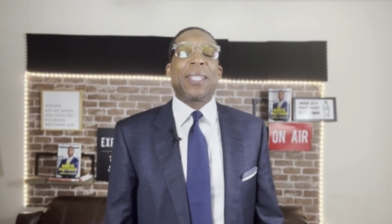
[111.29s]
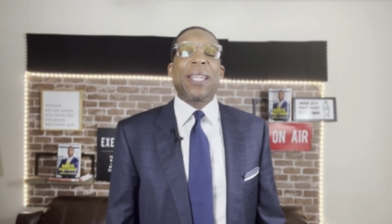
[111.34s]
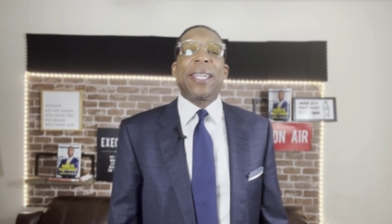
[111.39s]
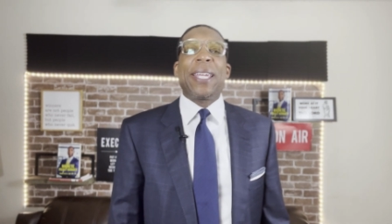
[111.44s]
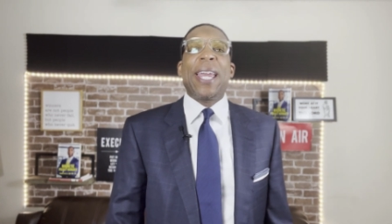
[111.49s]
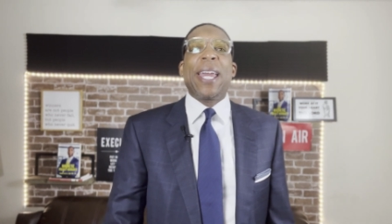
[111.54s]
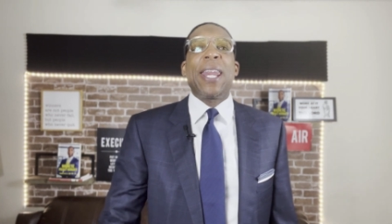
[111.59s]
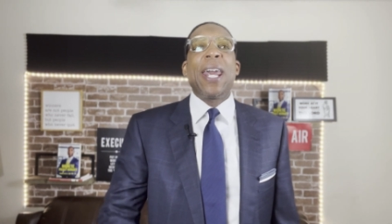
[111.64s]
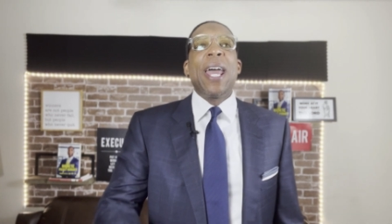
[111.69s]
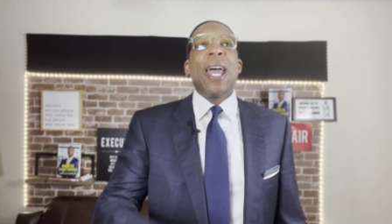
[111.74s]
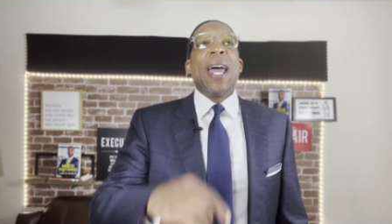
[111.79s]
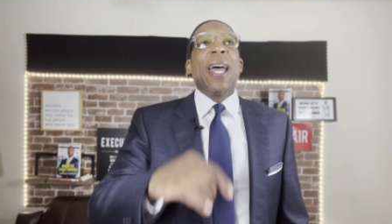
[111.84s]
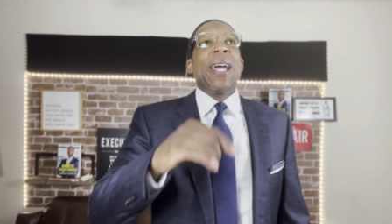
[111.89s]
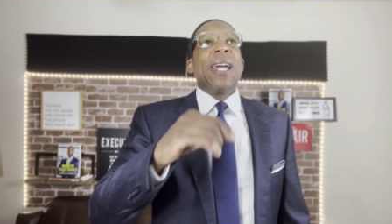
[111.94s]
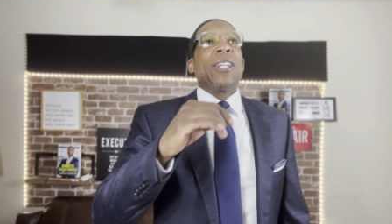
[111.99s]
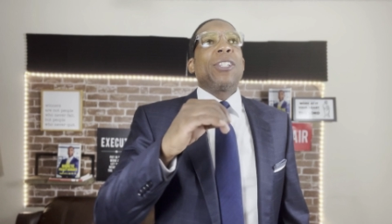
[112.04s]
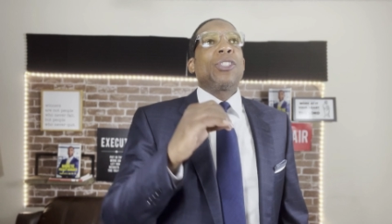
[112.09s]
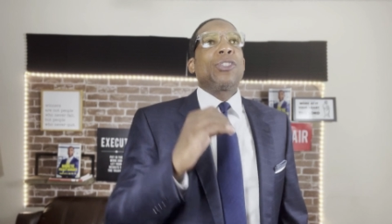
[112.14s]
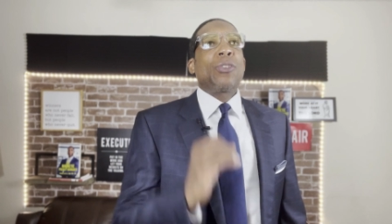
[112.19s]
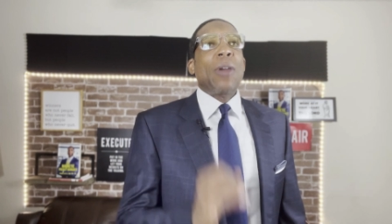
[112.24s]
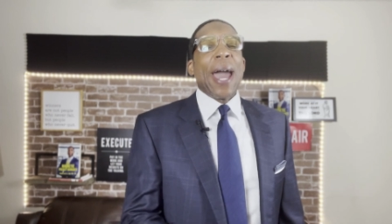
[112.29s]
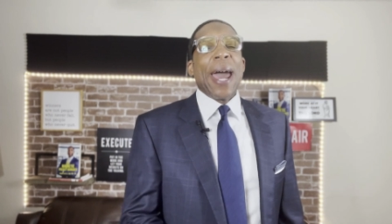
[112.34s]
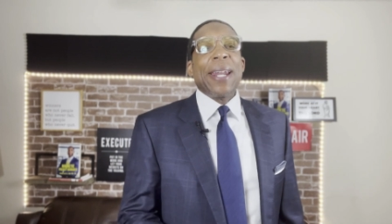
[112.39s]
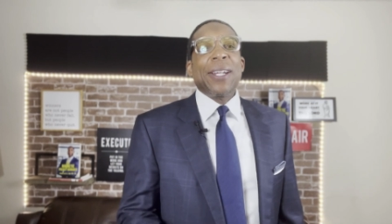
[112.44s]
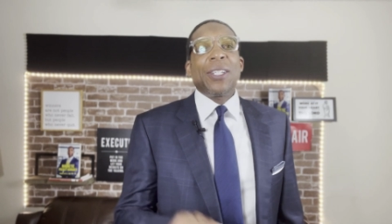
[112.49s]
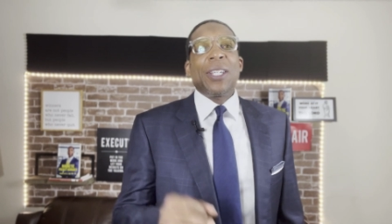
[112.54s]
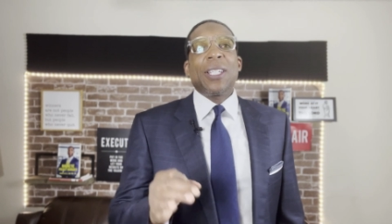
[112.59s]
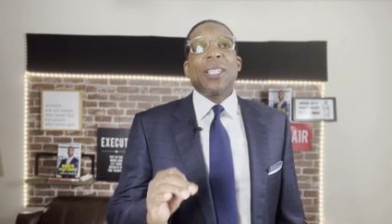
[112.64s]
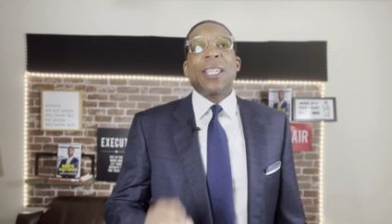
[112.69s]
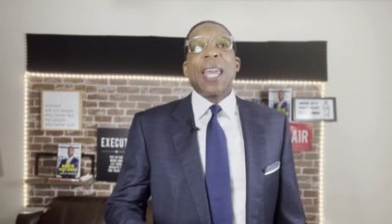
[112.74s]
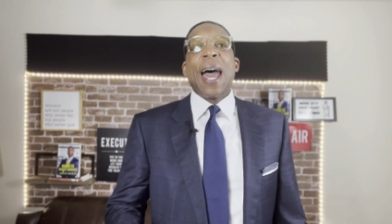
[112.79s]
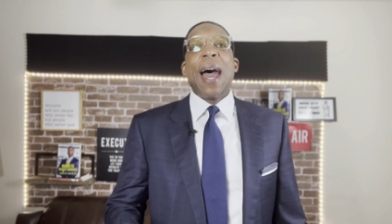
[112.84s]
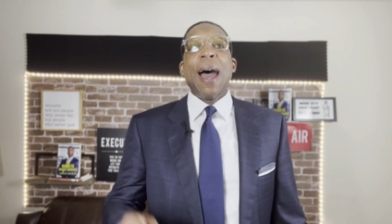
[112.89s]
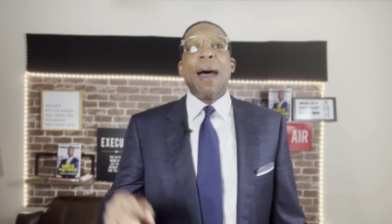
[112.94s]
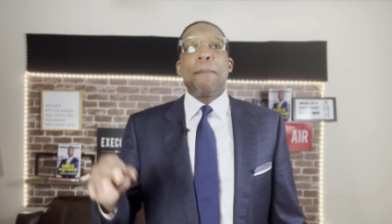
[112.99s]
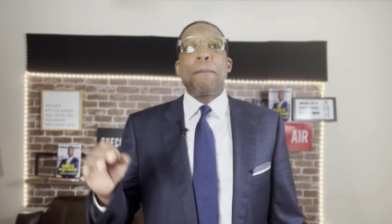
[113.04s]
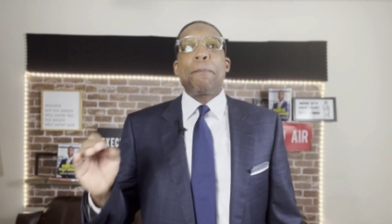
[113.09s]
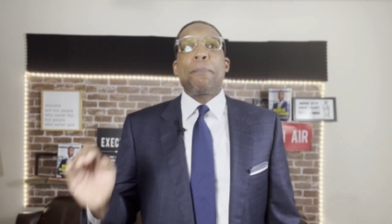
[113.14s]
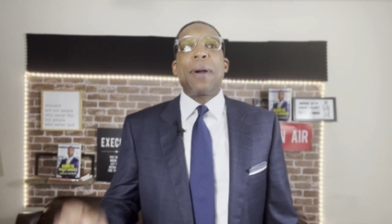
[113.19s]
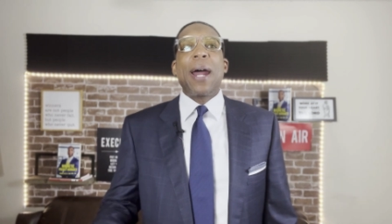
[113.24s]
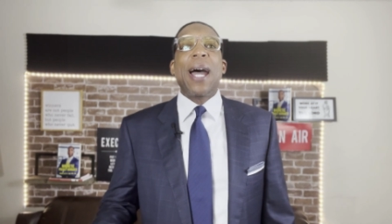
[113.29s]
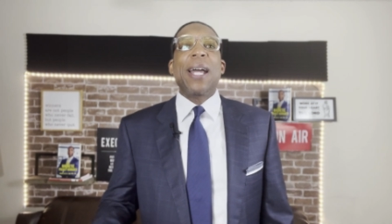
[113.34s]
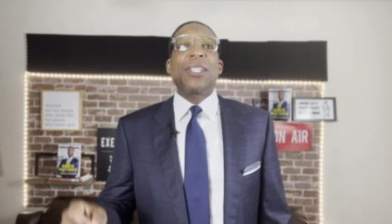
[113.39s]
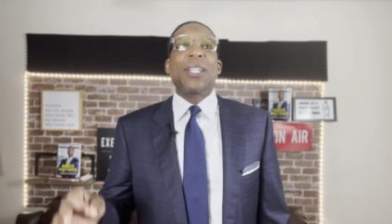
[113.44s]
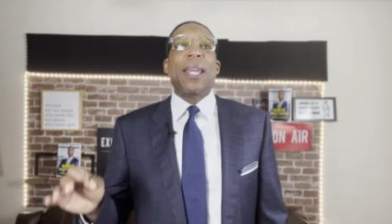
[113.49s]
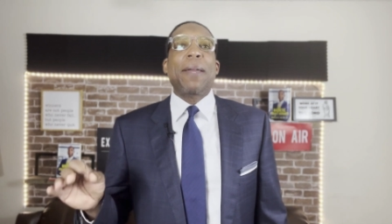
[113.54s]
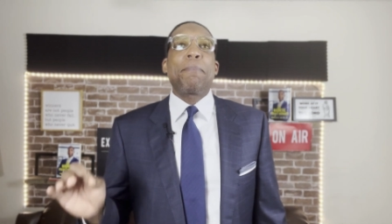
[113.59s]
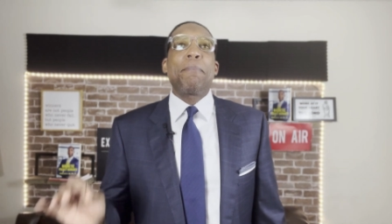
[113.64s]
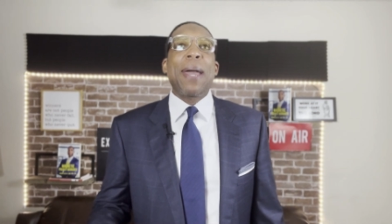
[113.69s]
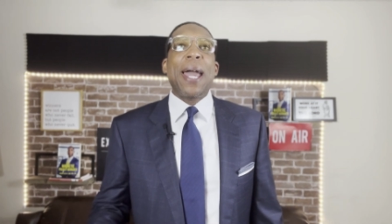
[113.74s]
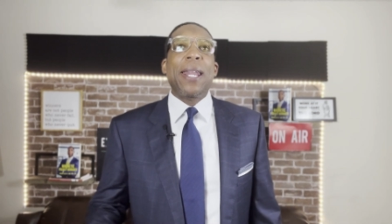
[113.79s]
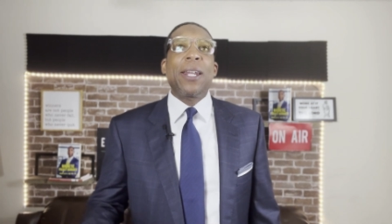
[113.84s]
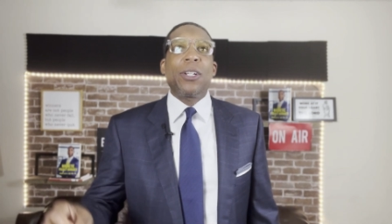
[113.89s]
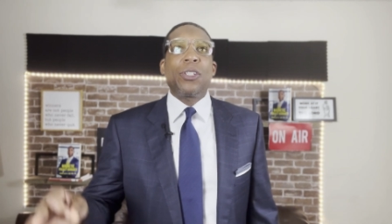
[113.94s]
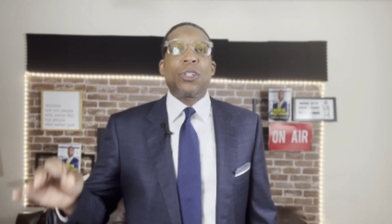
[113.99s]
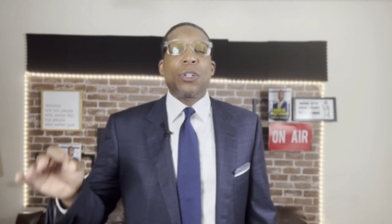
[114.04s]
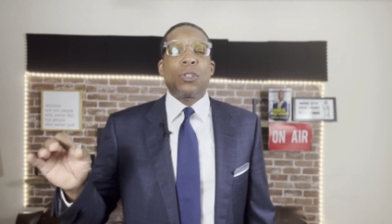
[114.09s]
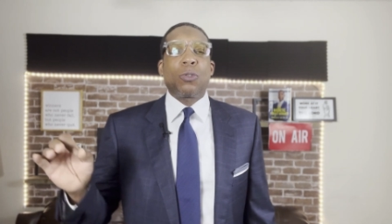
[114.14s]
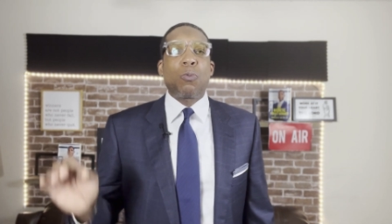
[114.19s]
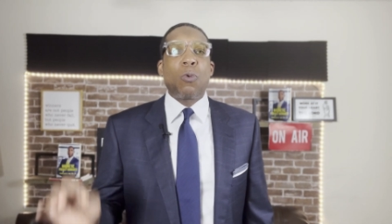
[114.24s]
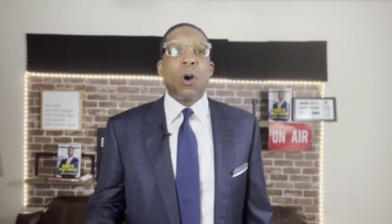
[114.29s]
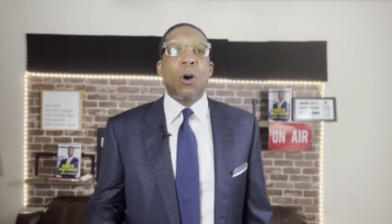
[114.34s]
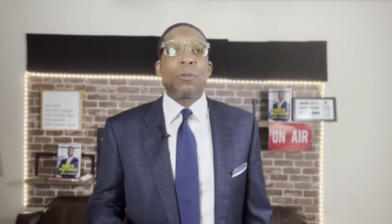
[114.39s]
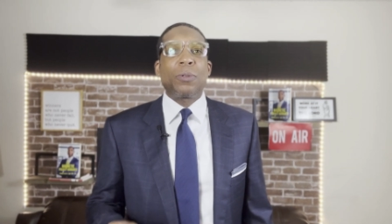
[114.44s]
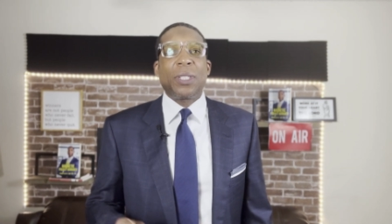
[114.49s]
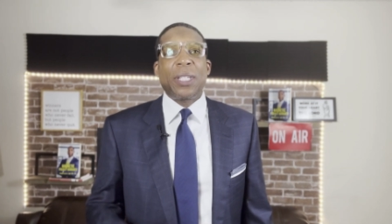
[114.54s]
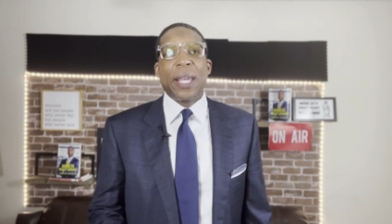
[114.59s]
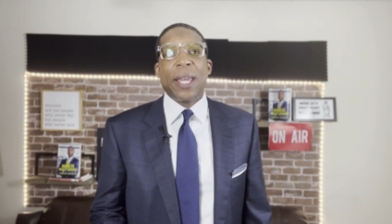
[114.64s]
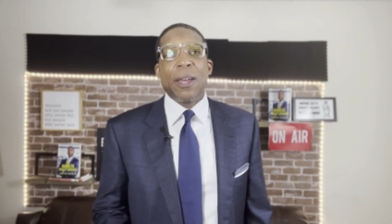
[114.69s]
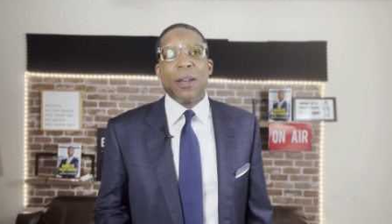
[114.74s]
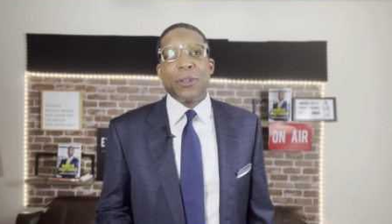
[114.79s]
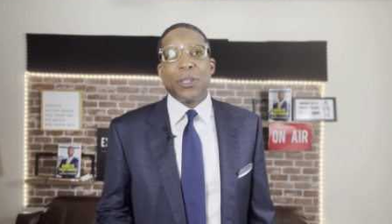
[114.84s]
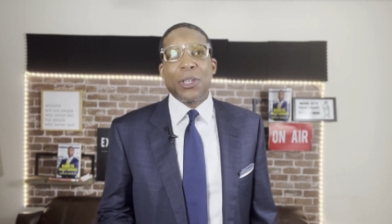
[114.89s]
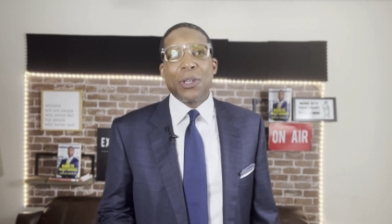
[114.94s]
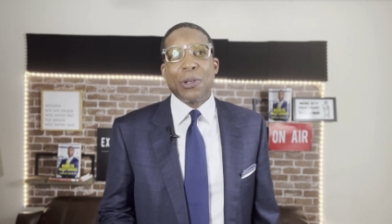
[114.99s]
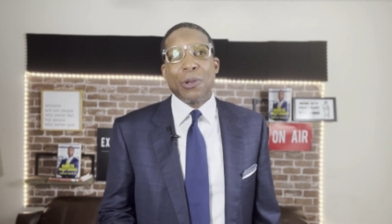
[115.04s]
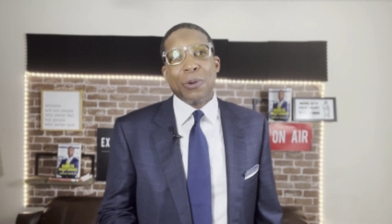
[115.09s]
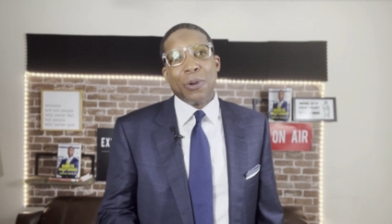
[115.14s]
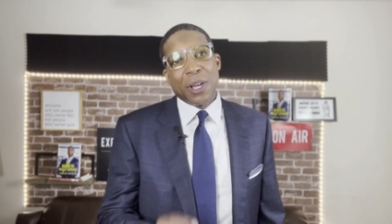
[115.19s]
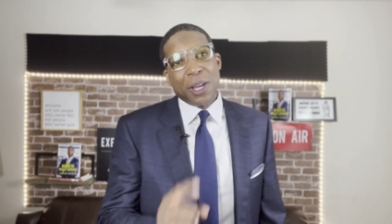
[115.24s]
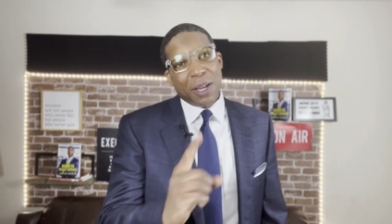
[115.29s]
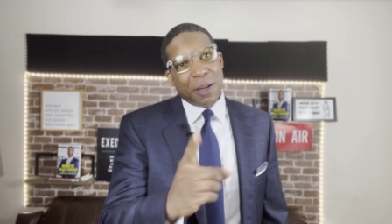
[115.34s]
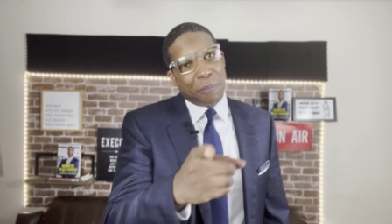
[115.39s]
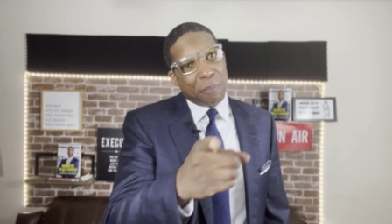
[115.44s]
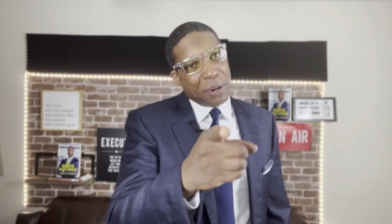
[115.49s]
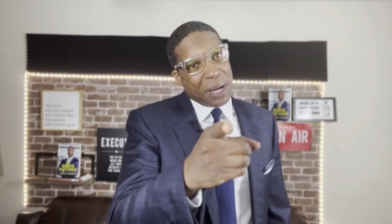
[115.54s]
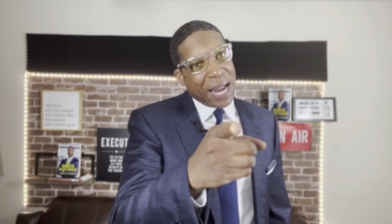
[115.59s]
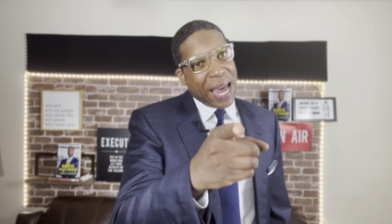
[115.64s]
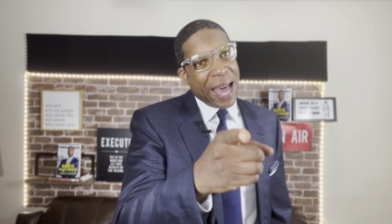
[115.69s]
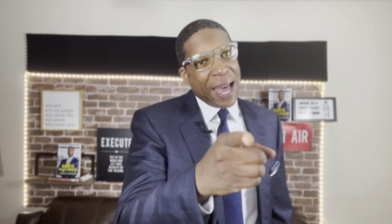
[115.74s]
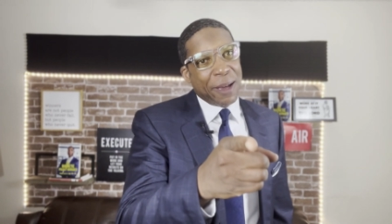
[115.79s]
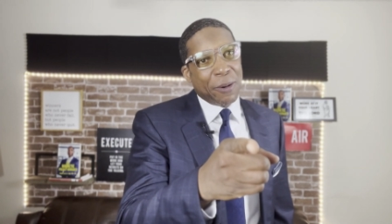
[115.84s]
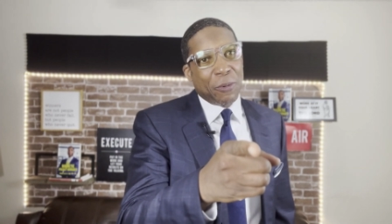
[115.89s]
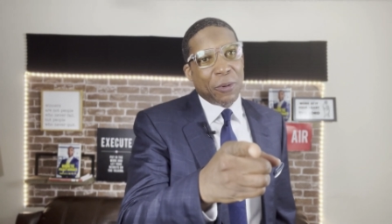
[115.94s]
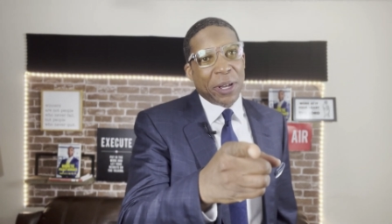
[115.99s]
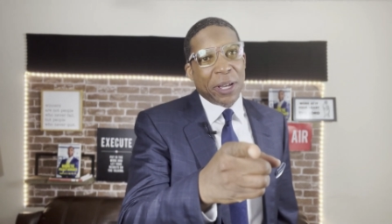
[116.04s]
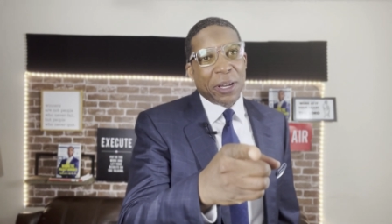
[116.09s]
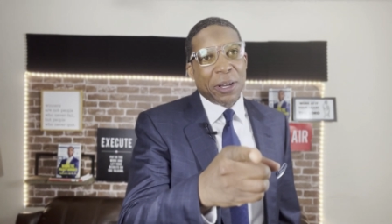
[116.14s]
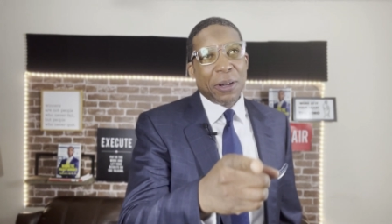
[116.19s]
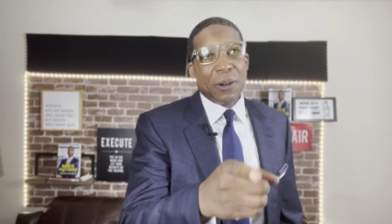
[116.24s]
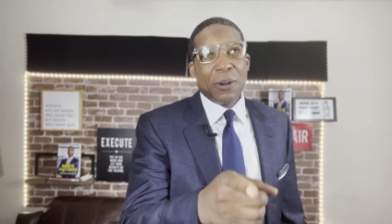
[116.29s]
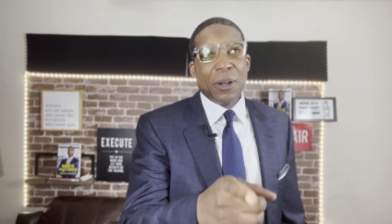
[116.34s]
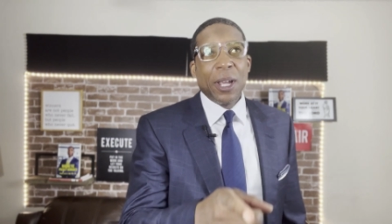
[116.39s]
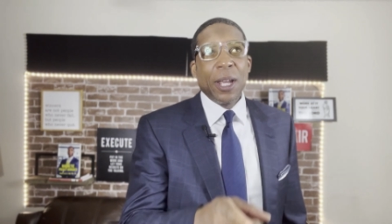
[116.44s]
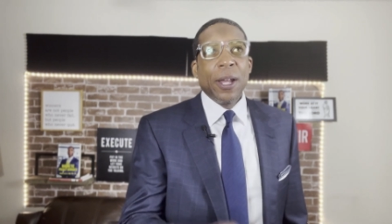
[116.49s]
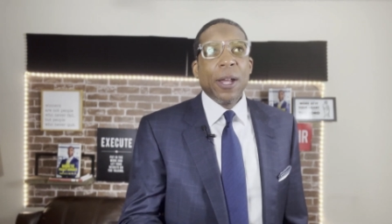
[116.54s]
Again, strategies top project managers won't tell you, but I will.